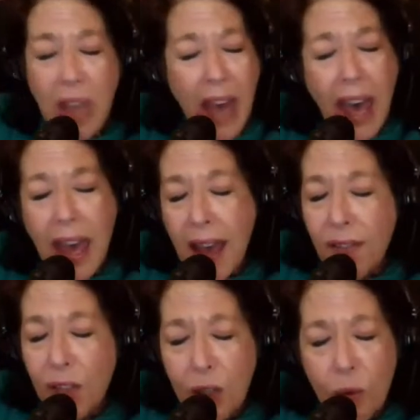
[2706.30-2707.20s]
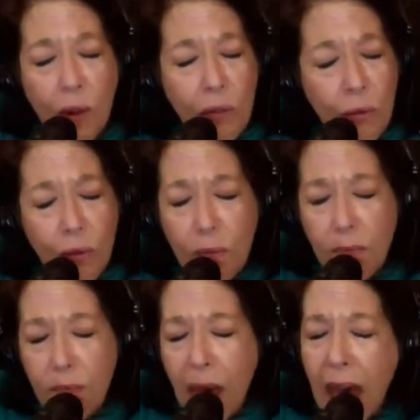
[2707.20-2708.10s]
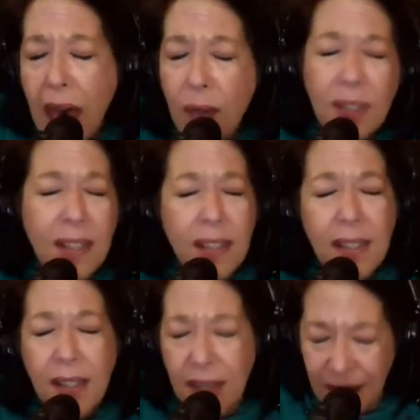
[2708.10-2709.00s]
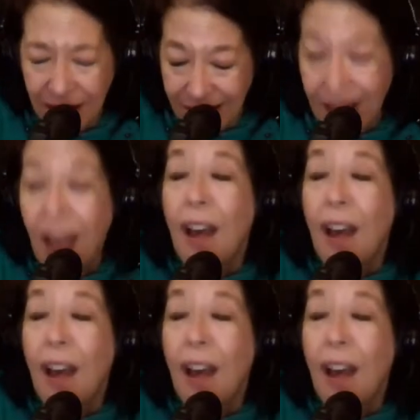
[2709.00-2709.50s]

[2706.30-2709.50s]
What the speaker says: I have squandered my resistance